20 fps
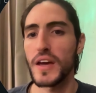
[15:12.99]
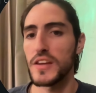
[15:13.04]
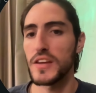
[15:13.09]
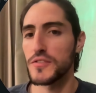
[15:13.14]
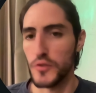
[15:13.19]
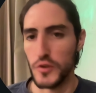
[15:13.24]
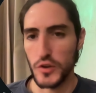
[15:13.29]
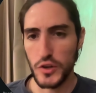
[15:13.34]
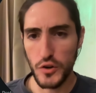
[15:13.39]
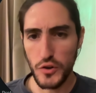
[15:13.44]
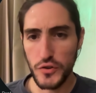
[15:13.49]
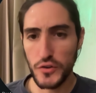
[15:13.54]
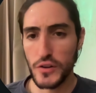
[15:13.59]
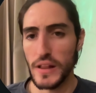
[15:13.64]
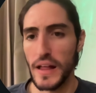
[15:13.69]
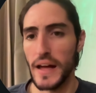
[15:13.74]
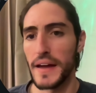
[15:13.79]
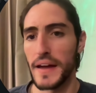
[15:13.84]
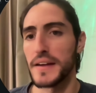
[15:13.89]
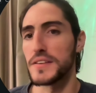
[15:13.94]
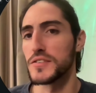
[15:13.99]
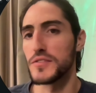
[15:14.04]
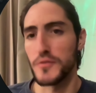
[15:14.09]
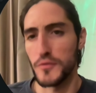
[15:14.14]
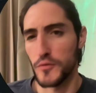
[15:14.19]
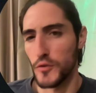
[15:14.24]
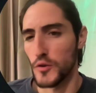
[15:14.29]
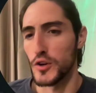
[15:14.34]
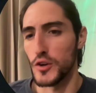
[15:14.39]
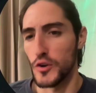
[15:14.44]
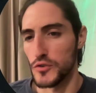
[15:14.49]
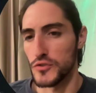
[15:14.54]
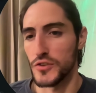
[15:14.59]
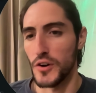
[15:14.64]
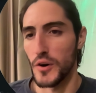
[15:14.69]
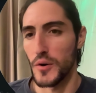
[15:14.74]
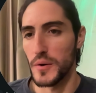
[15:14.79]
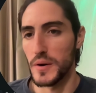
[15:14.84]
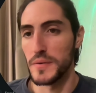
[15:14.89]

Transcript: for your clients, for your tone.